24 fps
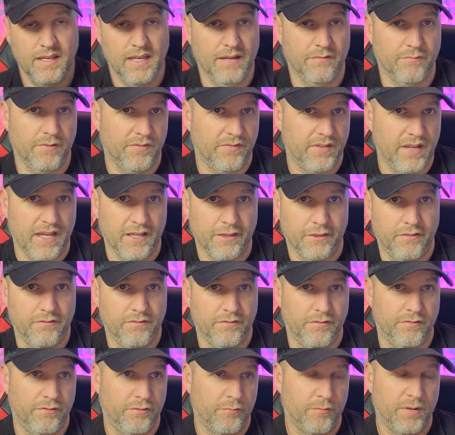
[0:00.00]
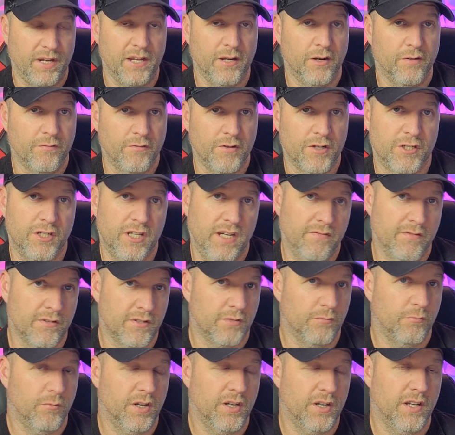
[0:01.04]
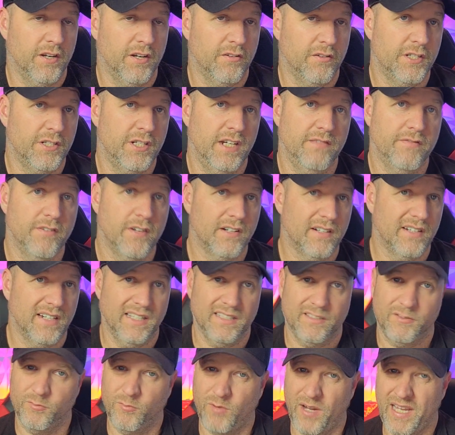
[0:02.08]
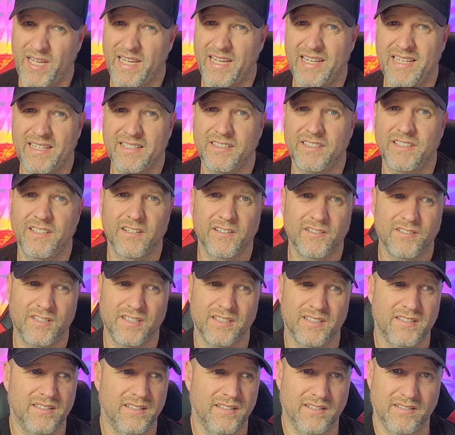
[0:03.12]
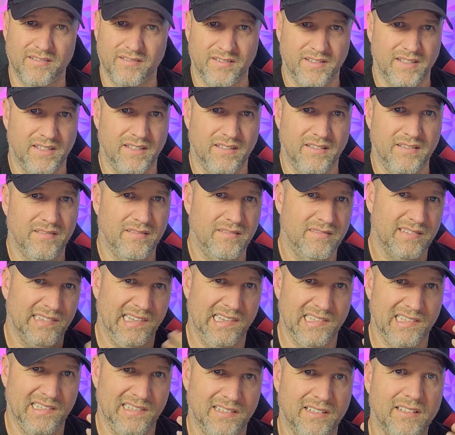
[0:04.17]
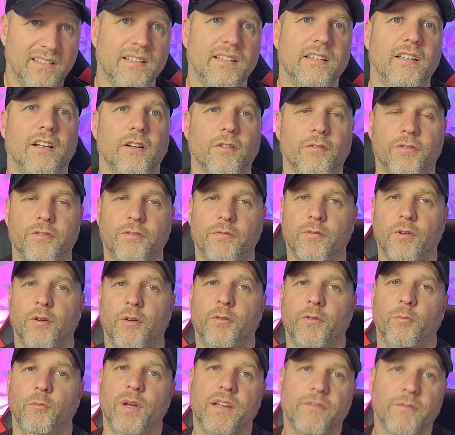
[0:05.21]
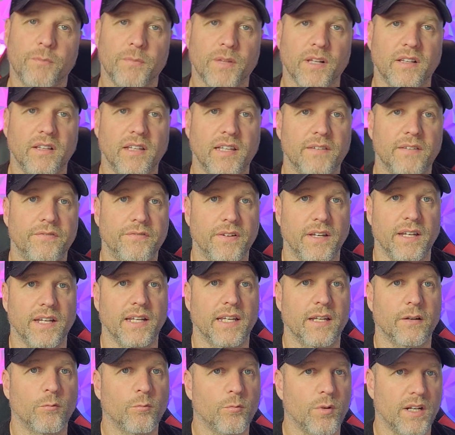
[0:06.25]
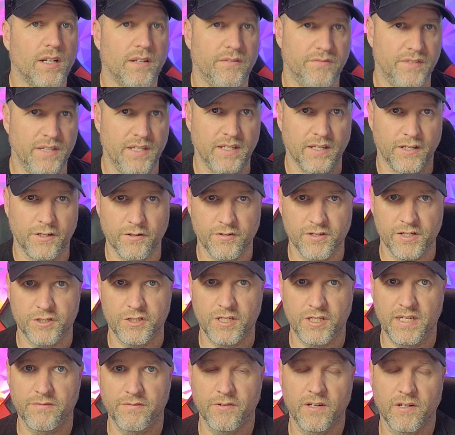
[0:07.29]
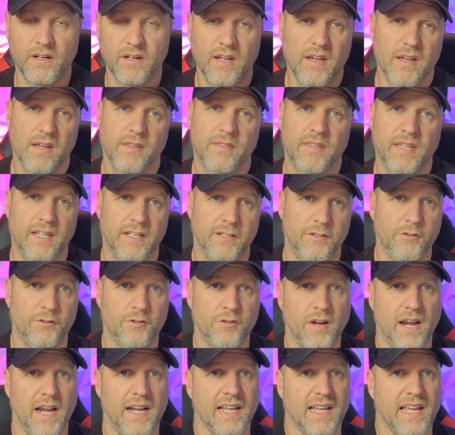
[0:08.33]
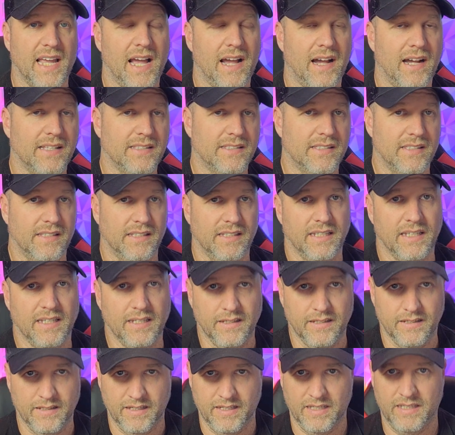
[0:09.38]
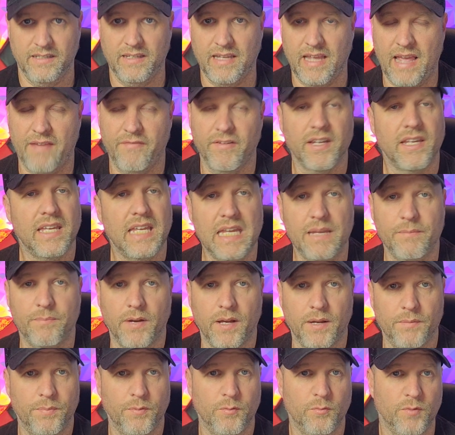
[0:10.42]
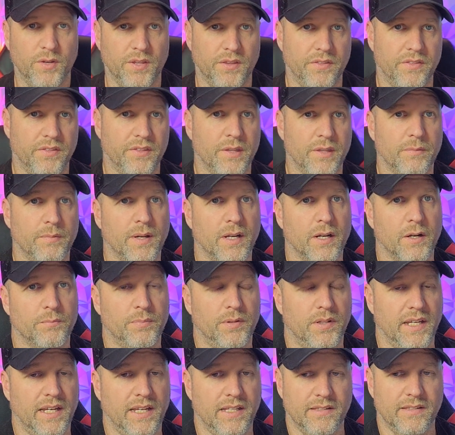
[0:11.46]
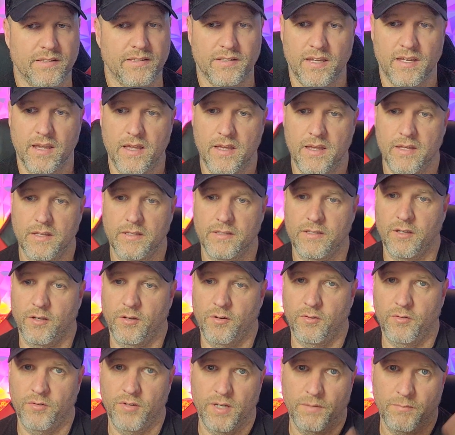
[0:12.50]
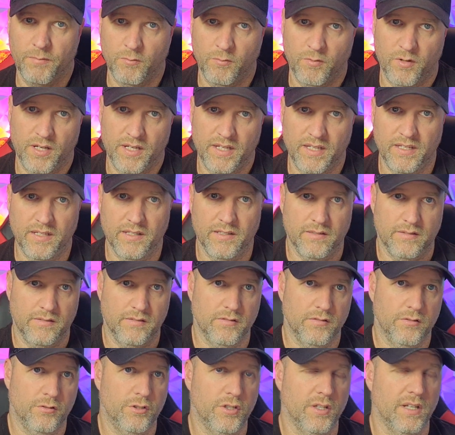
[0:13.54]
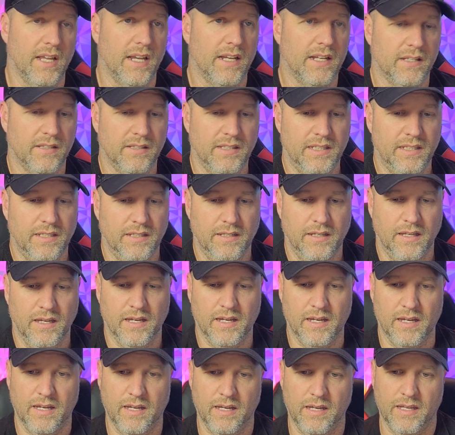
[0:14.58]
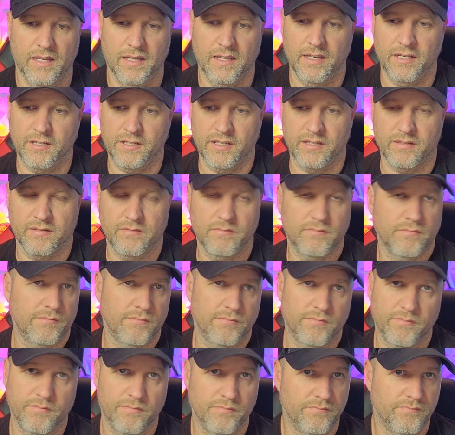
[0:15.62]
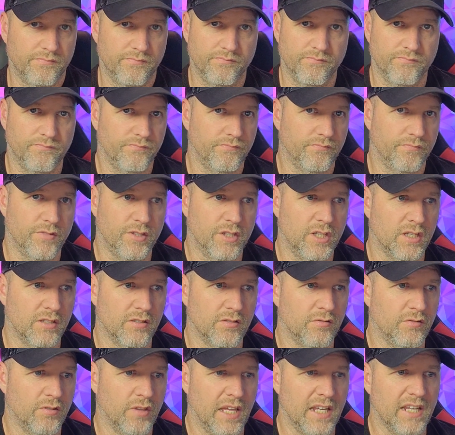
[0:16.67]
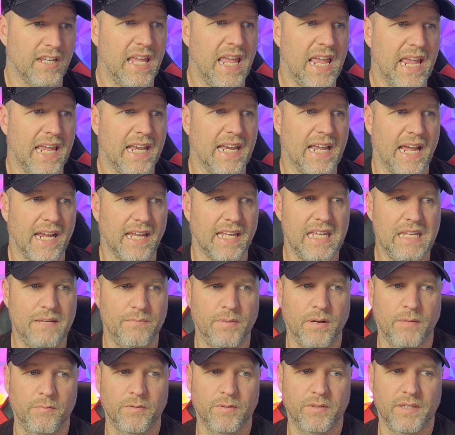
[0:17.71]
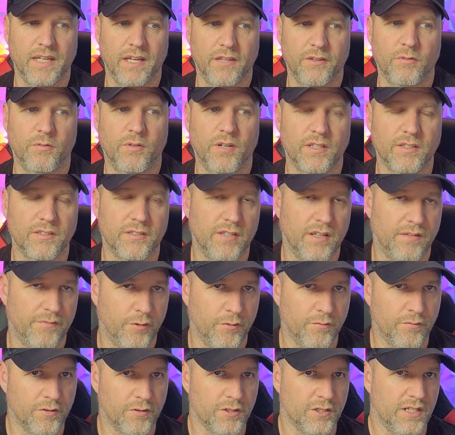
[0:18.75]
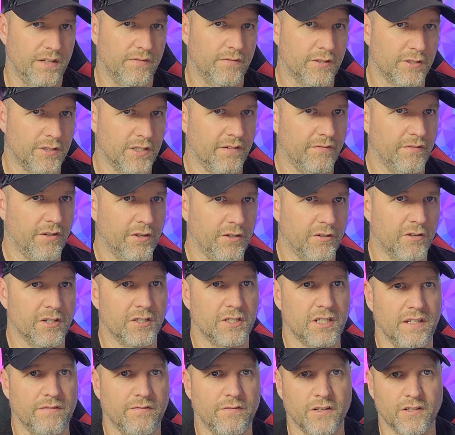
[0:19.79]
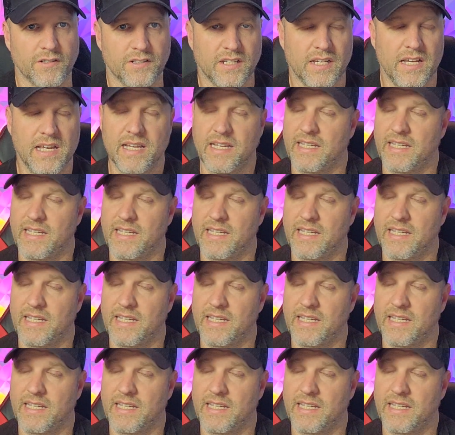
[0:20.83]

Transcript: if we've got three overachievers and one underachiever, it's way easier just to you know, throw the weak from the cliff and get rid of the underachiever than to try to constantly have it keep up with the bigger plants. So number one is genetically, uh, it just just they cannot keep up with the other ones. You have overachievers, you have underachievers.